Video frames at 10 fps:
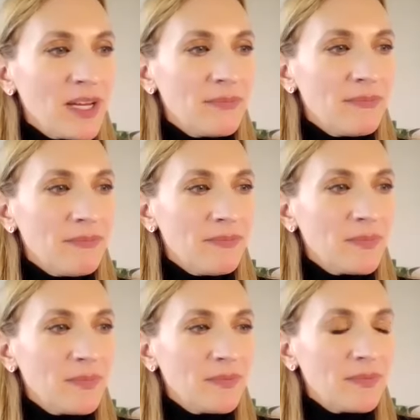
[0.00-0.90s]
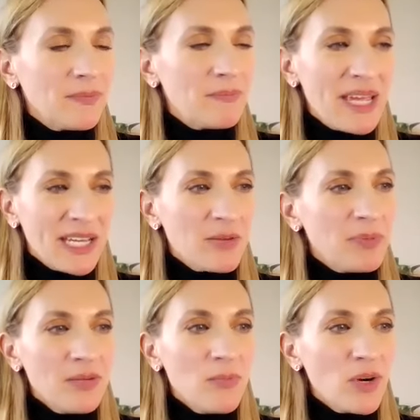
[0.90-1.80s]
my makeup
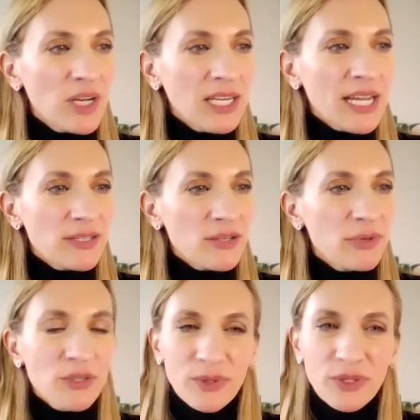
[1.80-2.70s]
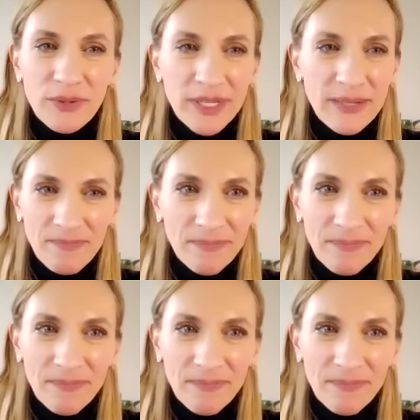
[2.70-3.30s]
in the morning has a ritual to it.